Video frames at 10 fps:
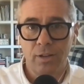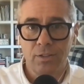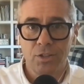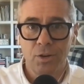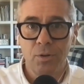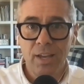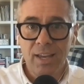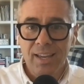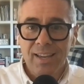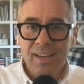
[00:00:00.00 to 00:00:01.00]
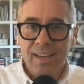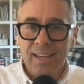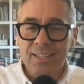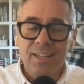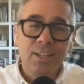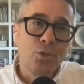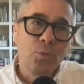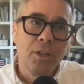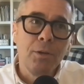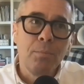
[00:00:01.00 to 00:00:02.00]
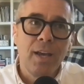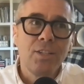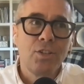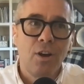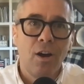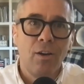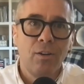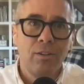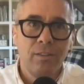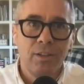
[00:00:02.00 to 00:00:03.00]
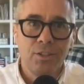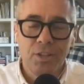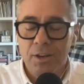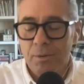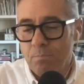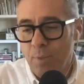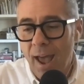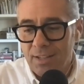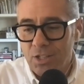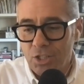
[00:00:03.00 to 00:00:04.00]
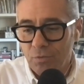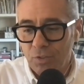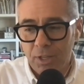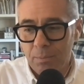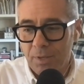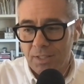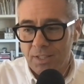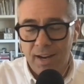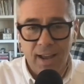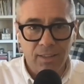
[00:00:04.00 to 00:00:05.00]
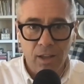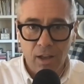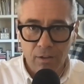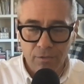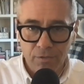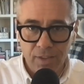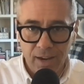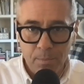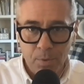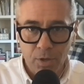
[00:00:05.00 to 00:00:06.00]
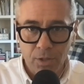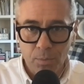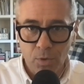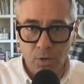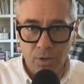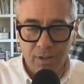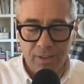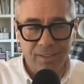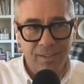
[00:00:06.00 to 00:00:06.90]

And so it's really based on, there's a passage in Philippians that I love, that I put in the book,